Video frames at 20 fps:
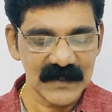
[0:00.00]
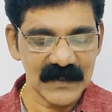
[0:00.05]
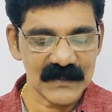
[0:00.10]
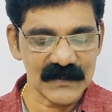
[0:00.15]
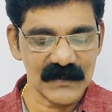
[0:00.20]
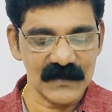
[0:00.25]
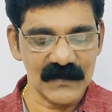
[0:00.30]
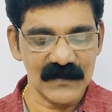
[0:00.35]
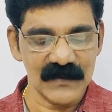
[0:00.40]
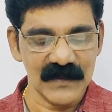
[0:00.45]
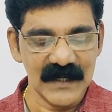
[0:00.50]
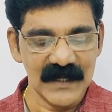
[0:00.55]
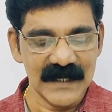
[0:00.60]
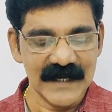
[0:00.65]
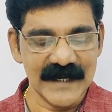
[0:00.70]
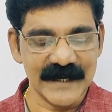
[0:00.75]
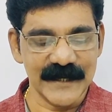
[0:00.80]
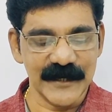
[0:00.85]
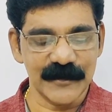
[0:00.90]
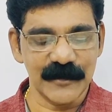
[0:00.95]
So
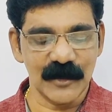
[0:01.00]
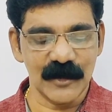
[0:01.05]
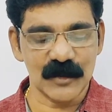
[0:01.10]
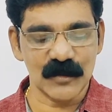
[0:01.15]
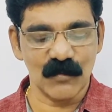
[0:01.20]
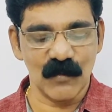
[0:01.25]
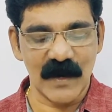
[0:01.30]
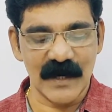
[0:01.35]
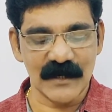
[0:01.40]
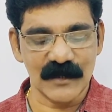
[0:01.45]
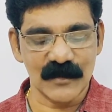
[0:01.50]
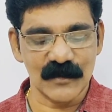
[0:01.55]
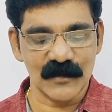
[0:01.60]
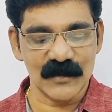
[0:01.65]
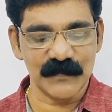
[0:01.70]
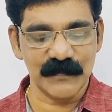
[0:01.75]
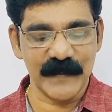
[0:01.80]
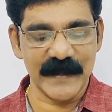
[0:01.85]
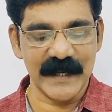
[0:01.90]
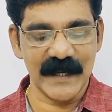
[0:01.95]
he did not want to
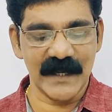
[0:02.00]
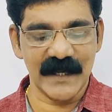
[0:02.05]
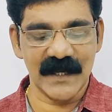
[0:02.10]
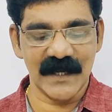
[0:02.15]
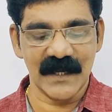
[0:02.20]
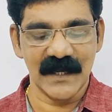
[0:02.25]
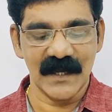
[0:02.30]
speak